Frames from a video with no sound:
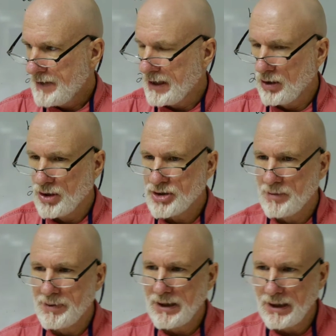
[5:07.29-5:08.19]
They can
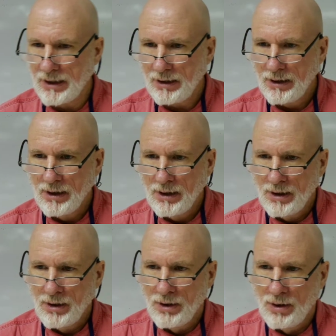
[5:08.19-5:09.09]
also be
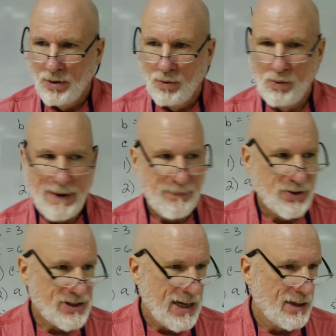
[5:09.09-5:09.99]

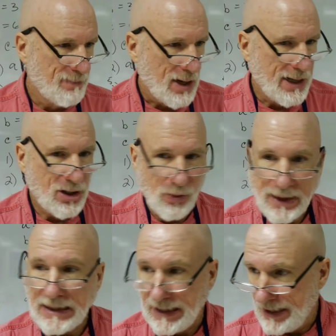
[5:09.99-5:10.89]
represented by
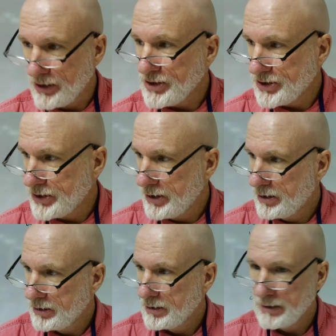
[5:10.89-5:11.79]
Greek
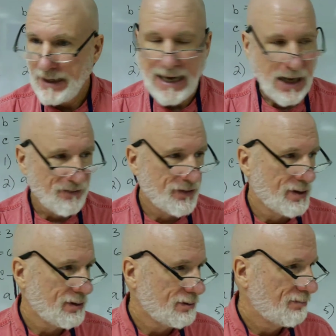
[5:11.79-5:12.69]
letters,
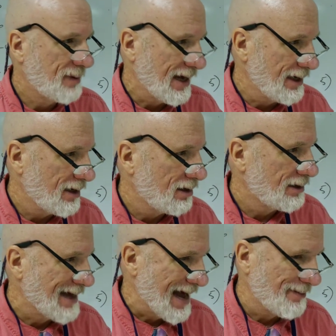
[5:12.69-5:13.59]
alpha,
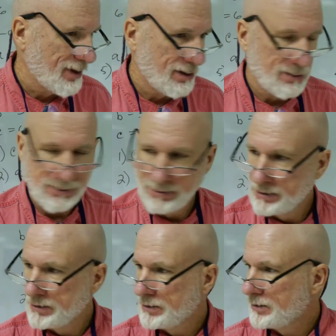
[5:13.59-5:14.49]
beta, gamma.
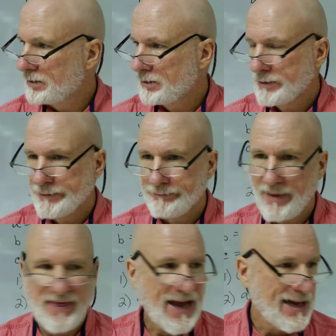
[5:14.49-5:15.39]

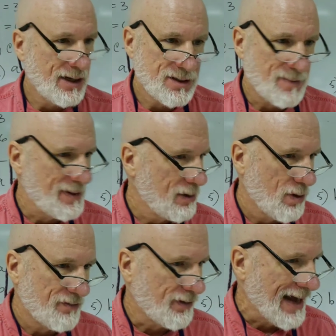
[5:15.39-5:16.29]
Theta is a big
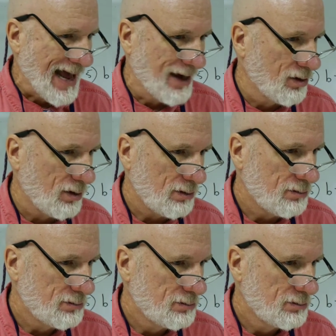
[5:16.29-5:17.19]
one for an
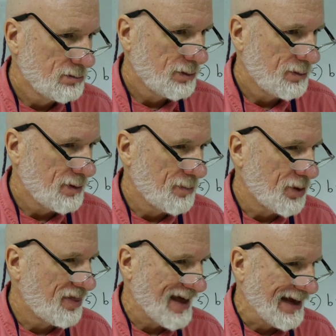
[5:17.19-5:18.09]
angle. You
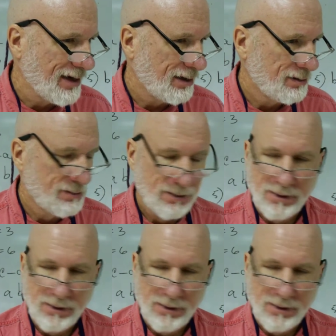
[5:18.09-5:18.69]
put theta.